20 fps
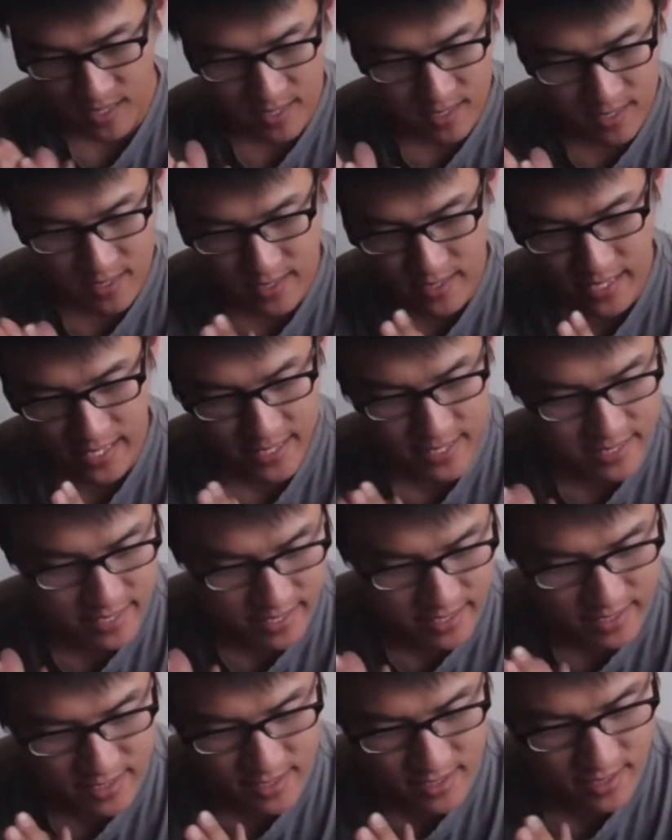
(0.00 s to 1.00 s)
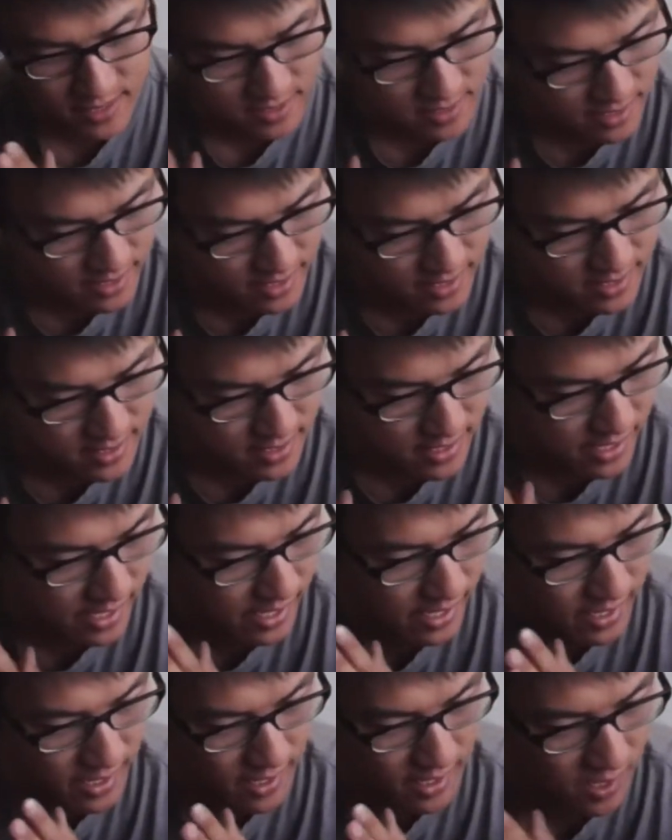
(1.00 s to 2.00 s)
Today's session is
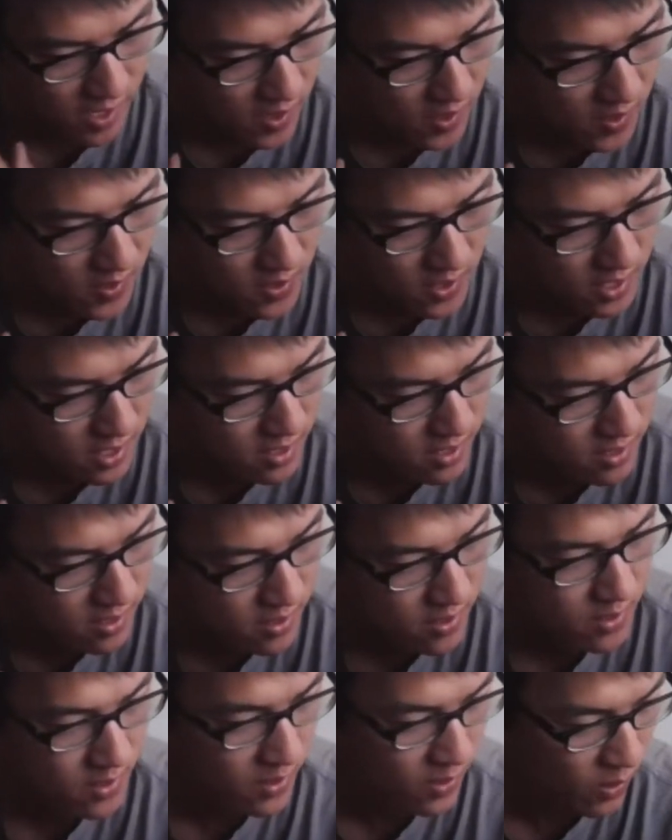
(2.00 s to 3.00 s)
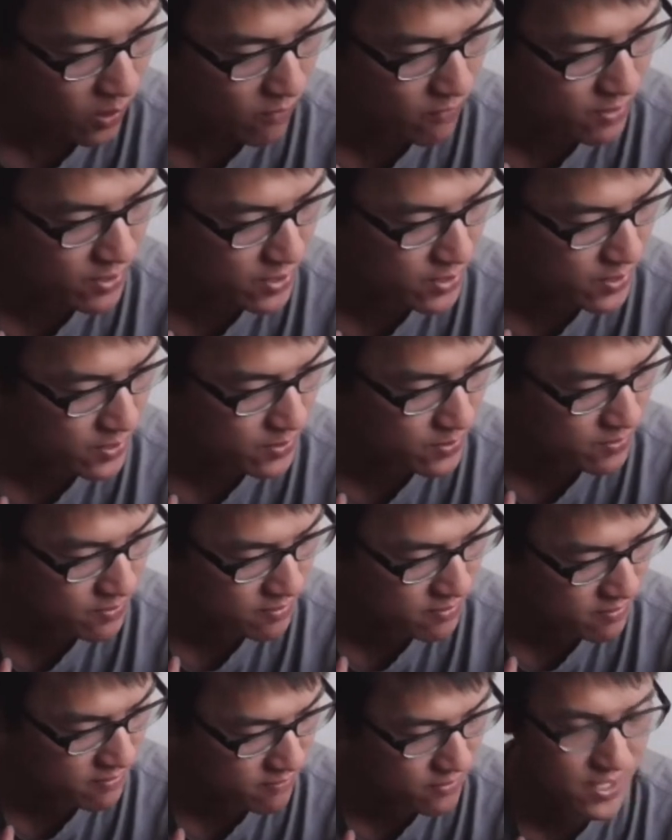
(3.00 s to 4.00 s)
a long overdue
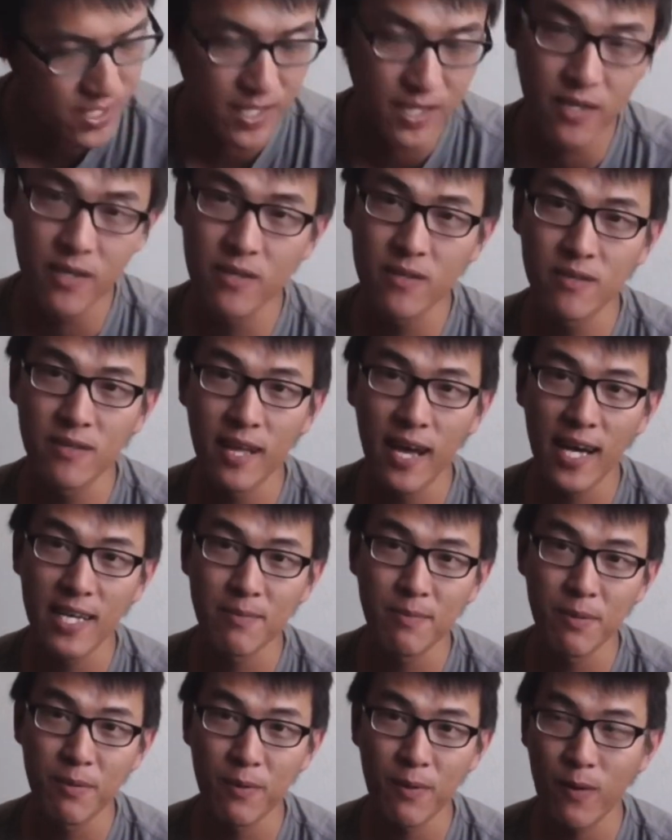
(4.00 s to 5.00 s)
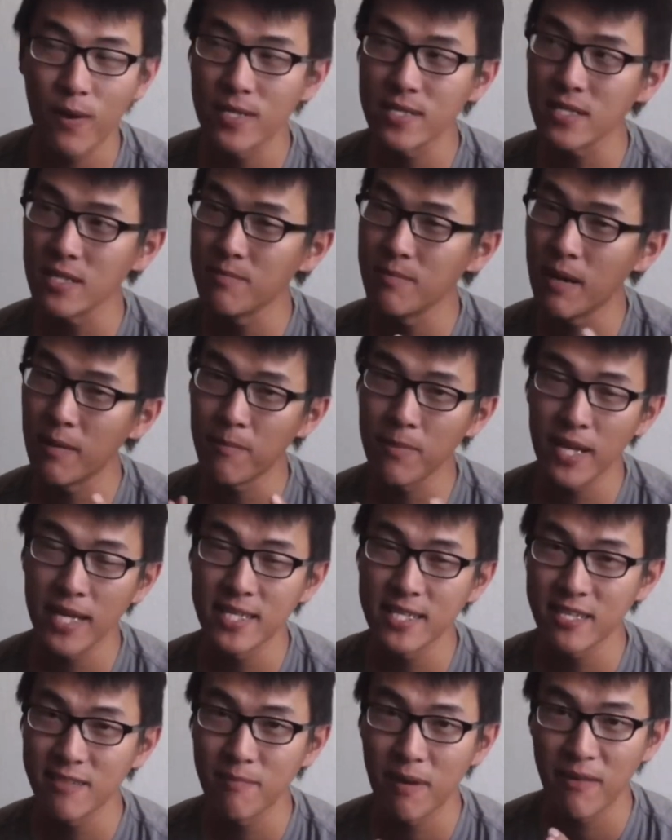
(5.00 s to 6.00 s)
video that has been requested by
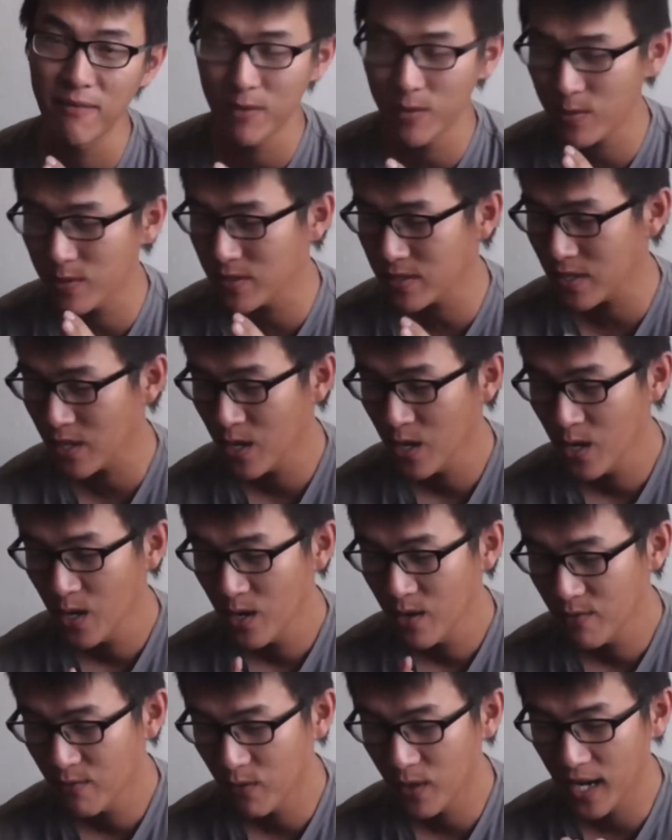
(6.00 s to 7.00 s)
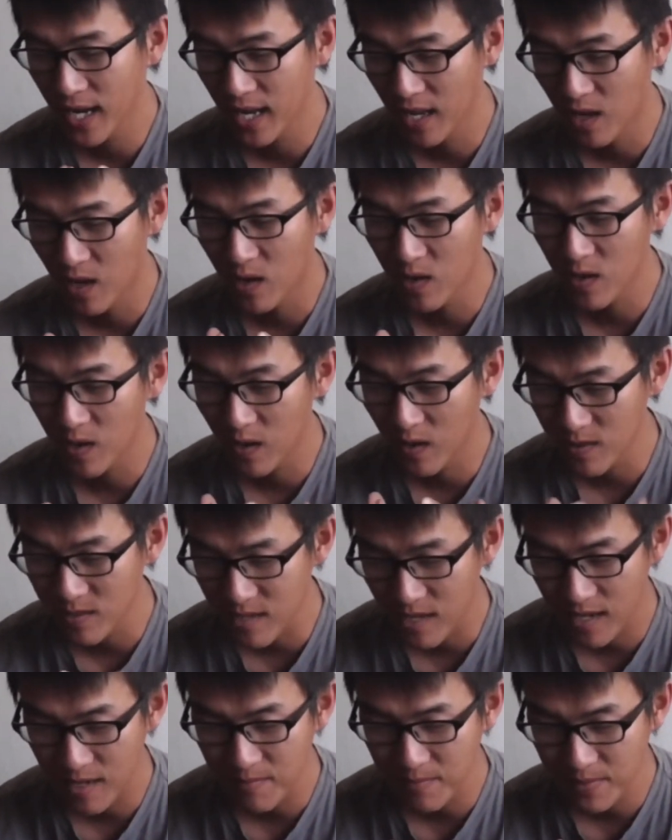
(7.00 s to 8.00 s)
plenty of my viewers for a long
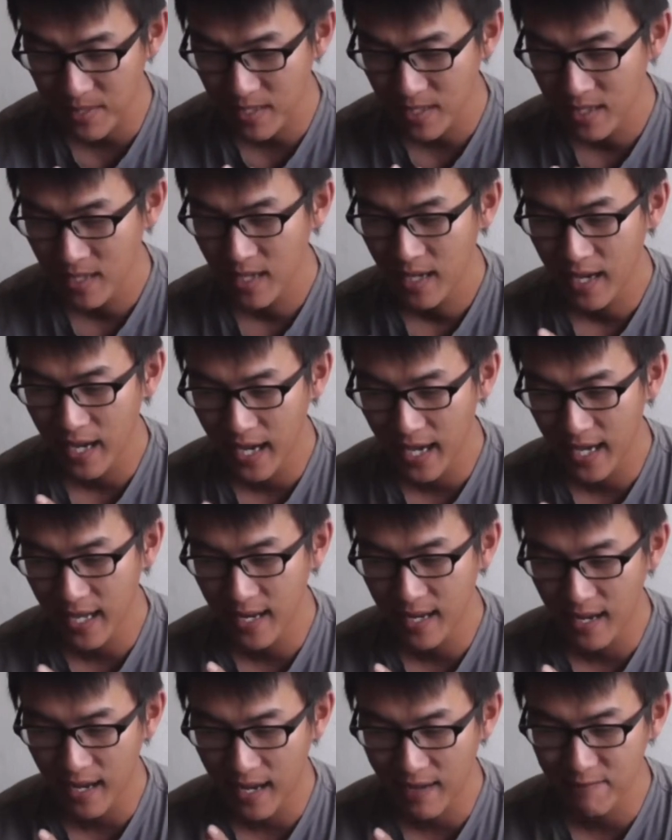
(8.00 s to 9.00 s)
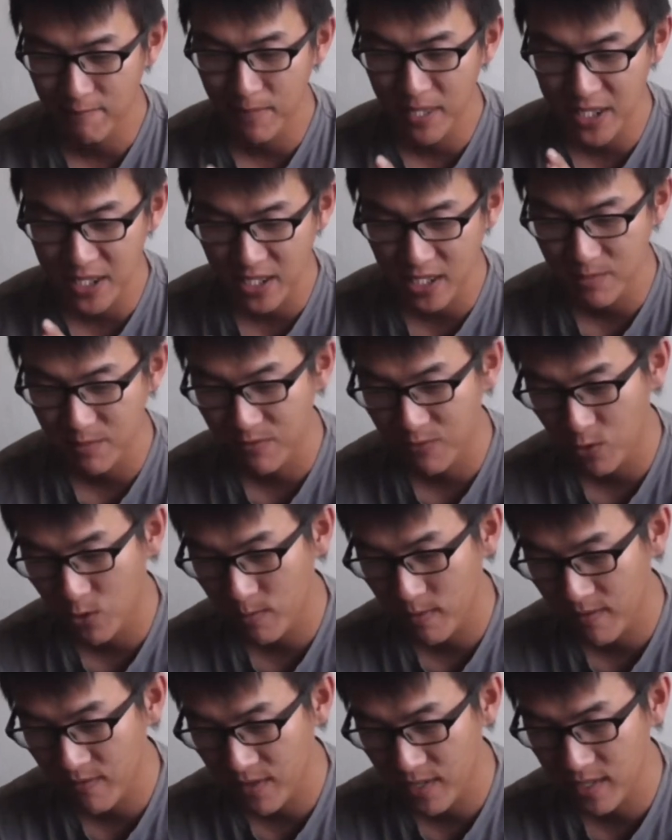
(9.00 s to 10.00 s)
time. And I've mentioned this before
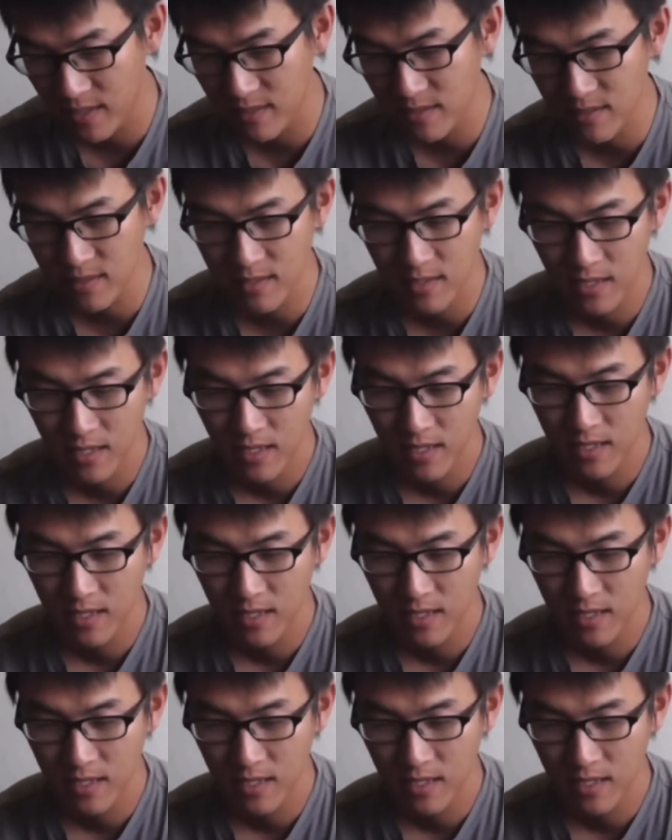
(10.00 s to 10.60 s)
in my videos.